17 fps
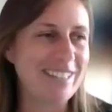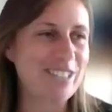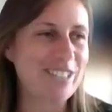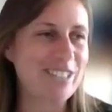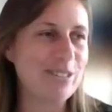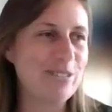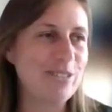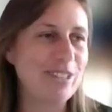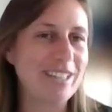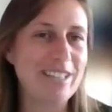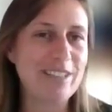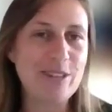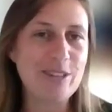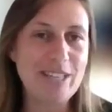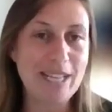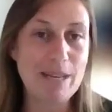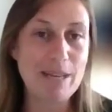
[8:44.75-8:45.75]
the
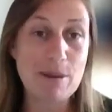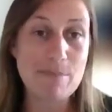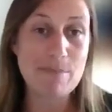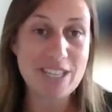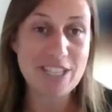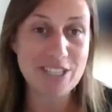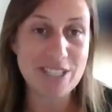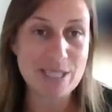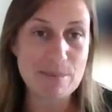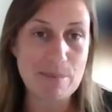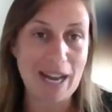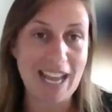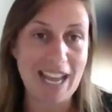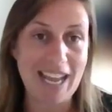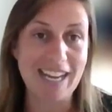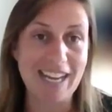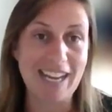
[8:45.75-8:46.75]
children need permission to
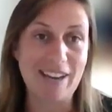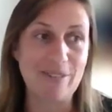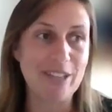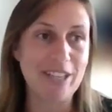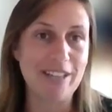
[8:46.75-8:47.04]
play now.